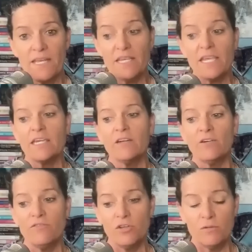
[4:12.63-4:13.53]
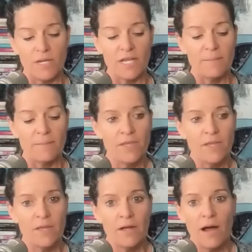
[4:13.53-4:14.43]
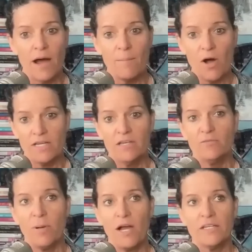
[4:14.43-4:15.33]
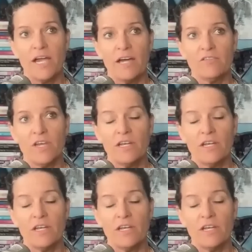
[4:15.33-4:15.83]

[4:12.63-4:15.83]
And he interviewed me um, on his podcast.